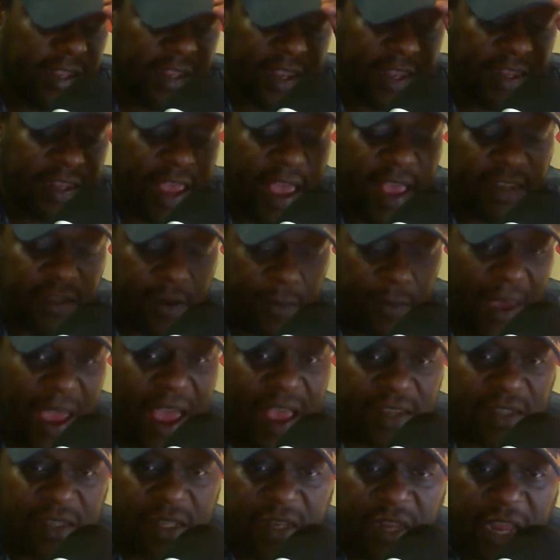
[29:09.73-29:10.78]
hasn't
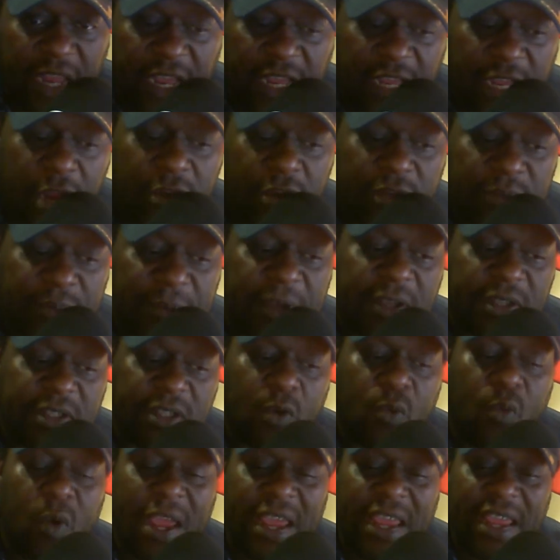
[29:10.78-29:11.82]
passed in 8 years because
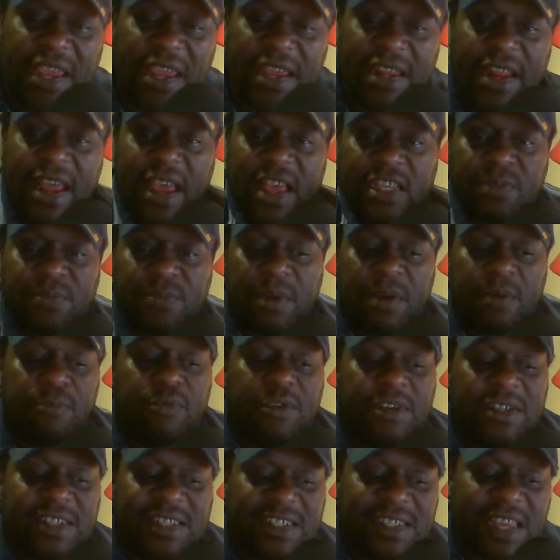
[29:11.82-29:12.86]
of the way it has been
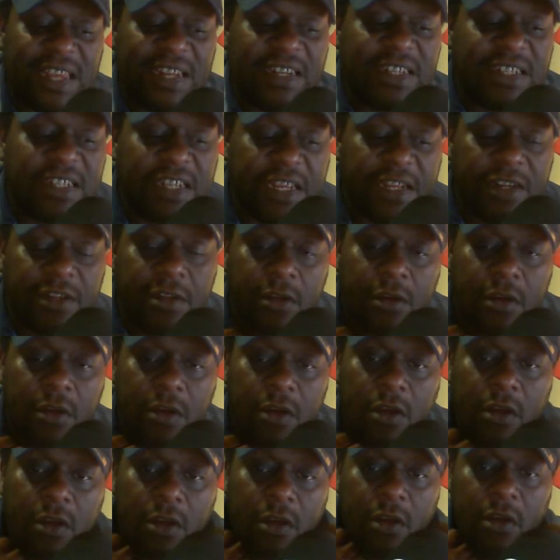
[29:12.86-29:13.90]
presented,
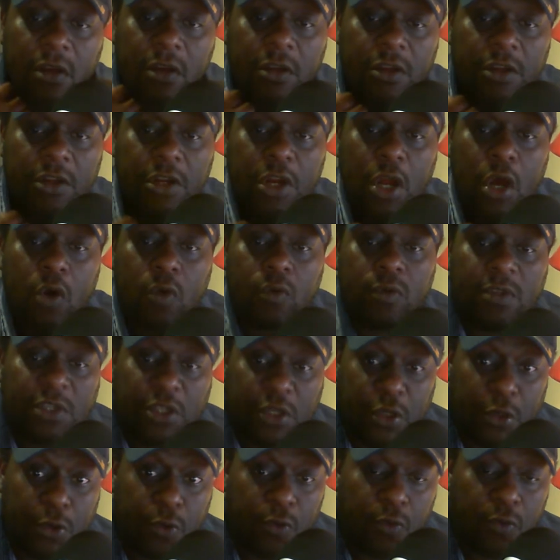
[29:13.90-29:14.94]

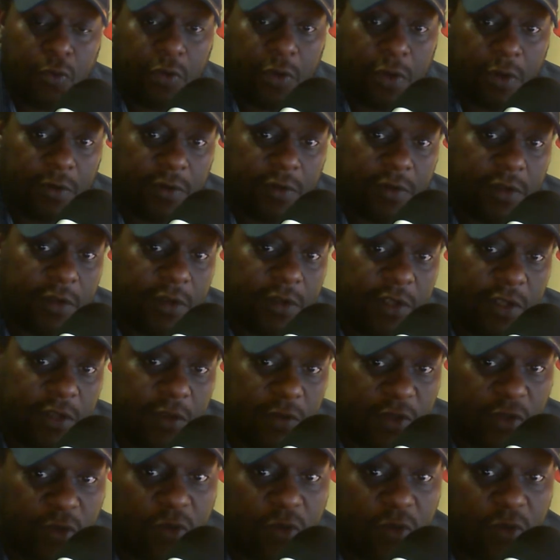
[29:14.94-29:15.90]
to